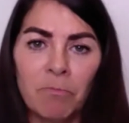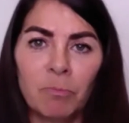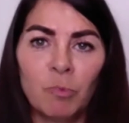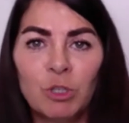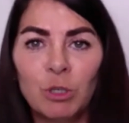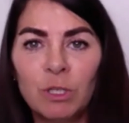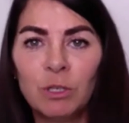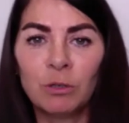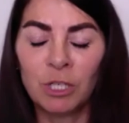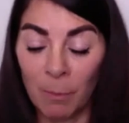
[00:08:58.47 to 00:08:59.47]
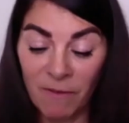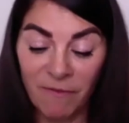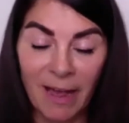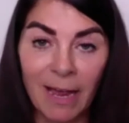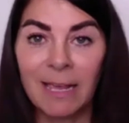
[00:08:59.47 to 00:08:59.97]
reduce your tummy
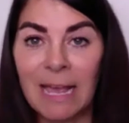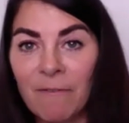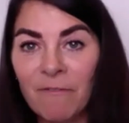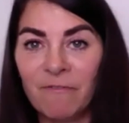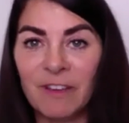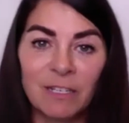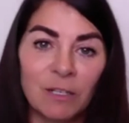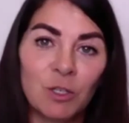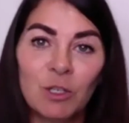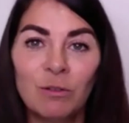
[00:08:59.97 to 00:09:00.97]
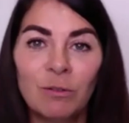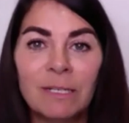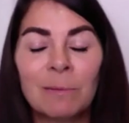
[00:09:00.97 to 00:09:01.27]
fat, get fitter, do this.